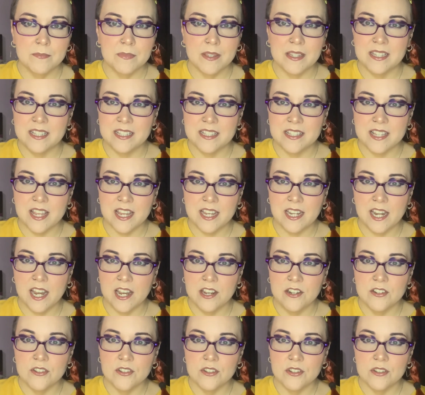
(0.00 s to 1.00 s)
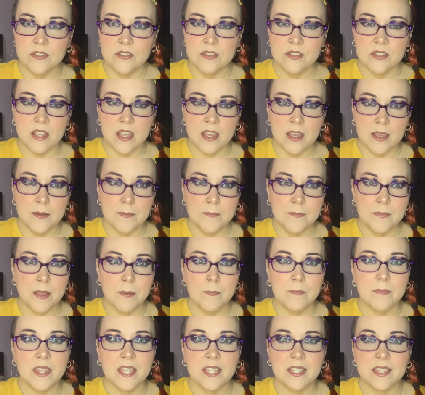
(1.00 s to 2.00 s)
in St. Andrews. I
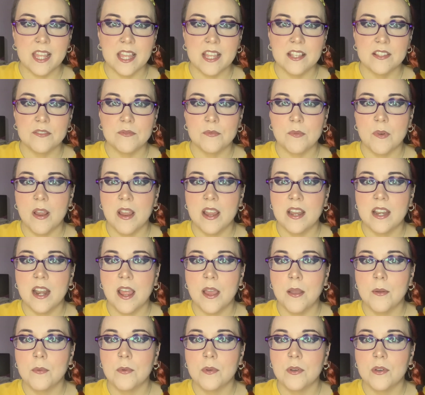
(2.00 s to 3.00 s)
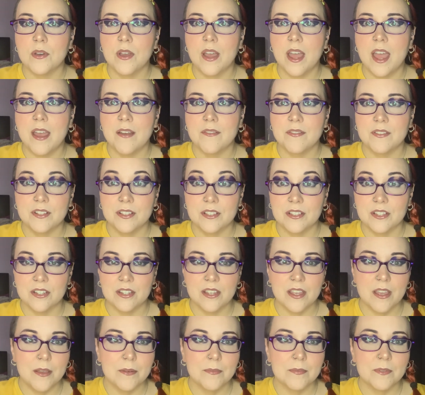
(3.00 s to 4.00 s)
think that's right. I will have a
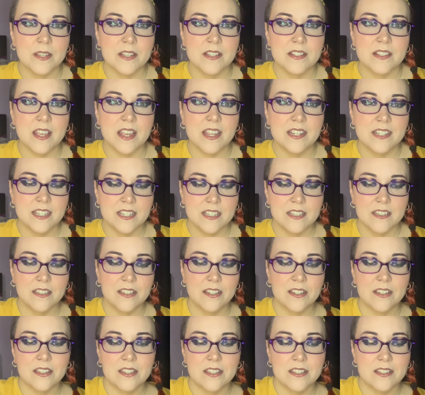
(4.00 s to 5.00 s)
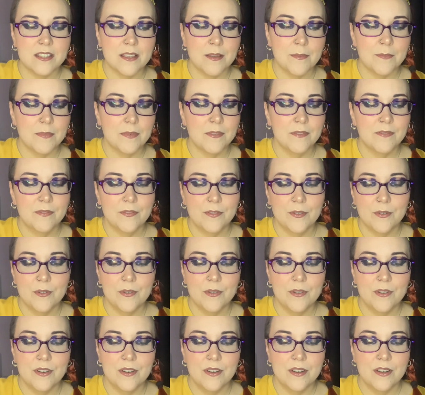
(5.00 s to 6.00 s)
look up, because I didn't look this up
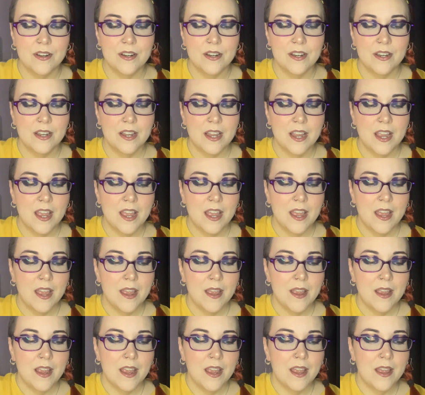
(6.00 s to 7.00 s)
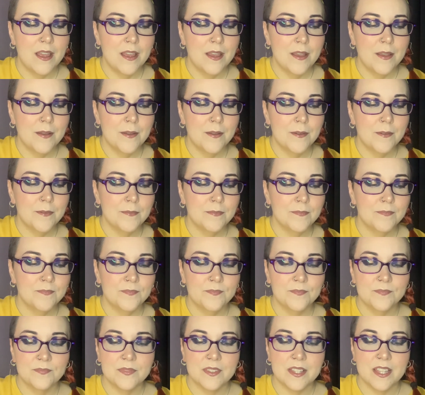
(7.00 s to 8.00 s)
before.
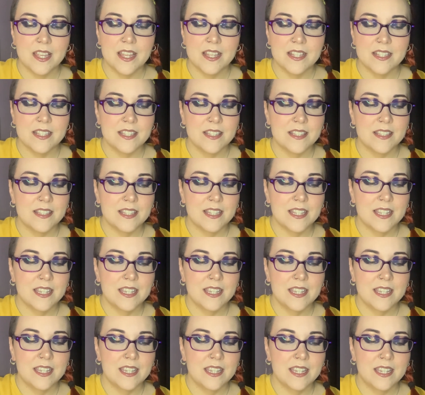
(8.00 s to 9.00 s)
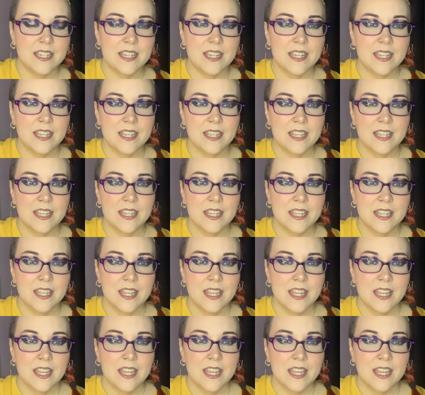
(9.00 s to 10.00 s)
Let's see.
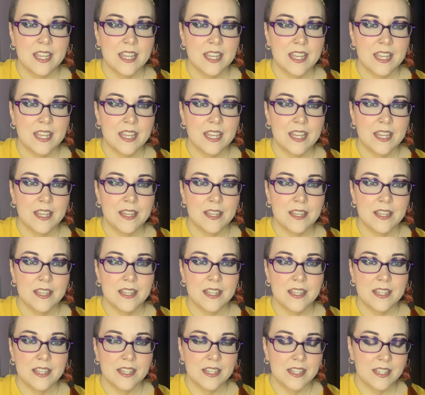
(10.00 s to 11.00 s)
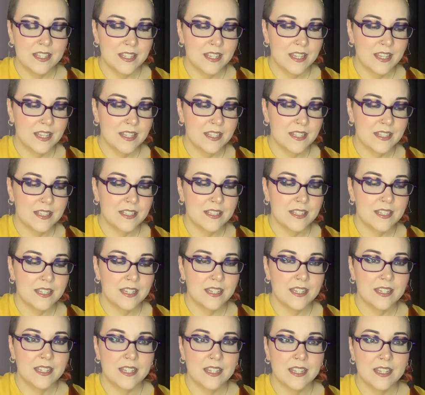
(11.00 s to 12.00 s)

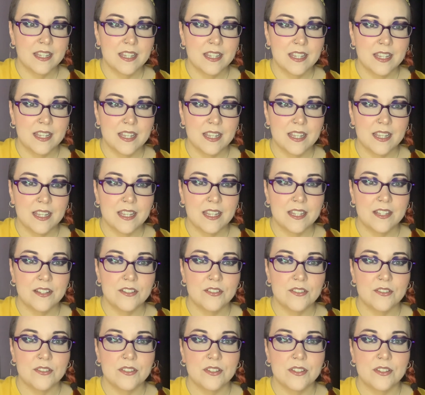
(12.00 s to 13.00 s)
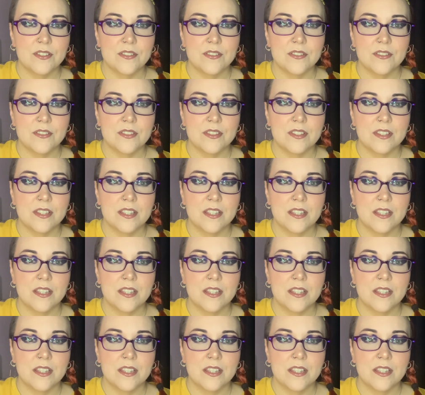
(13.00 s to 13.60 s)
St. Andrews.